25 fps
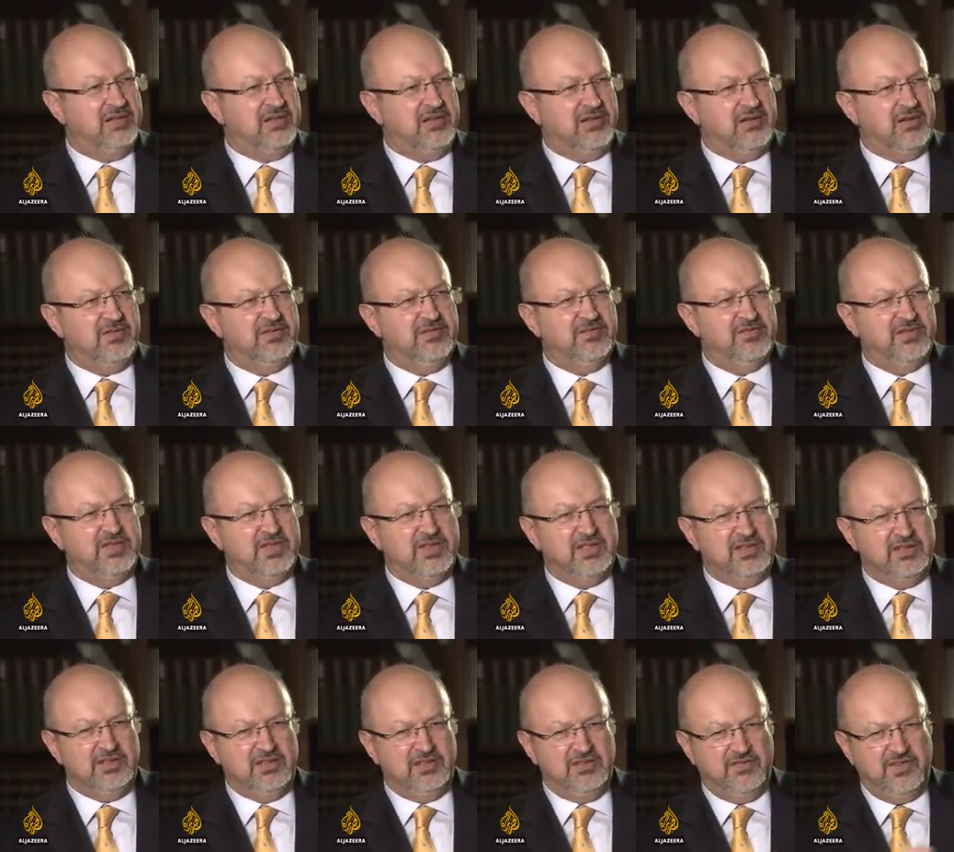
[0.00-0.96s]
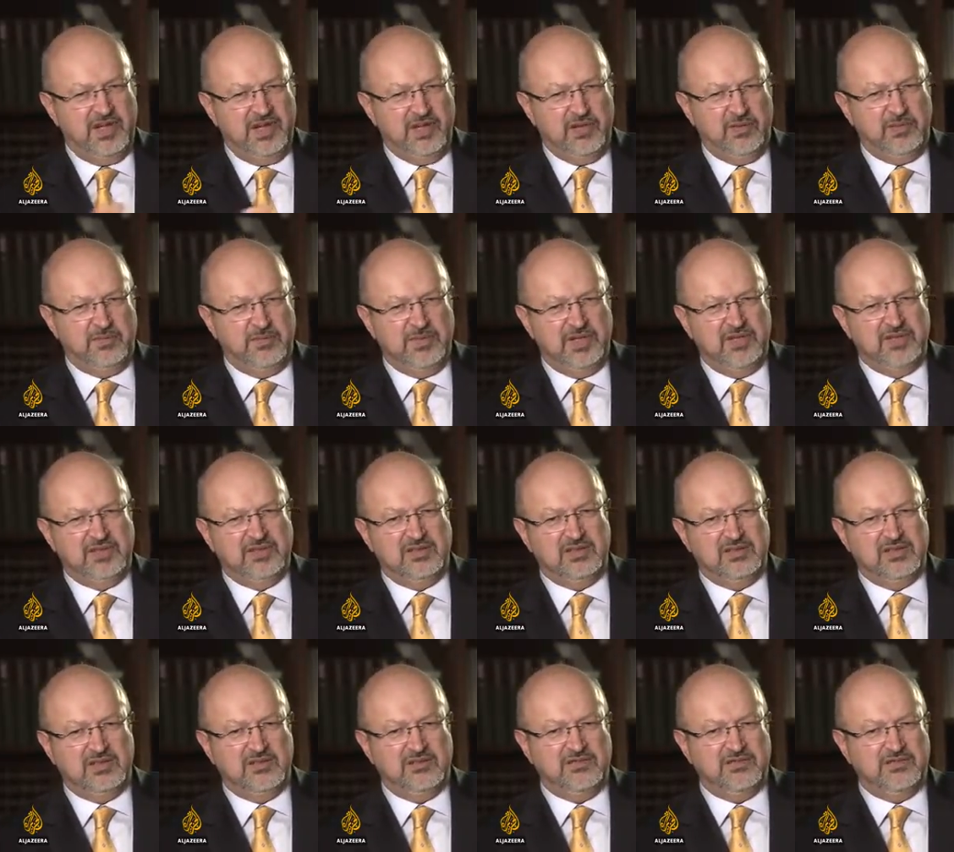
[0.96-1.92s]
of the development
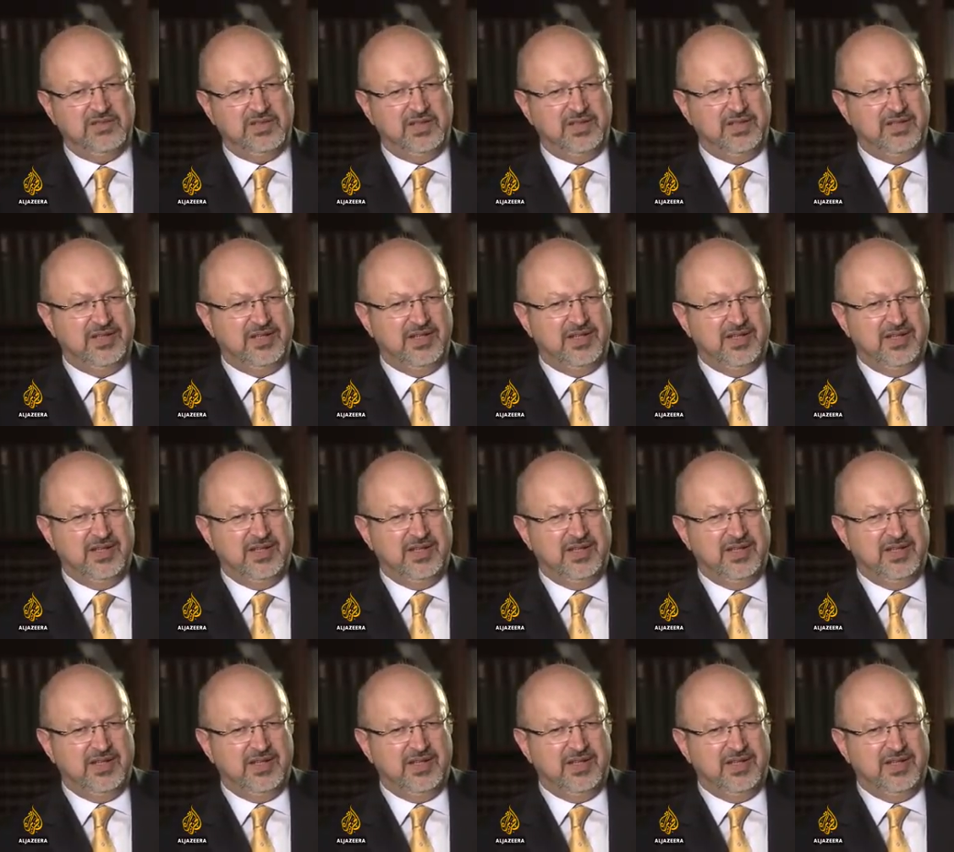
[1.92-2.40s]
of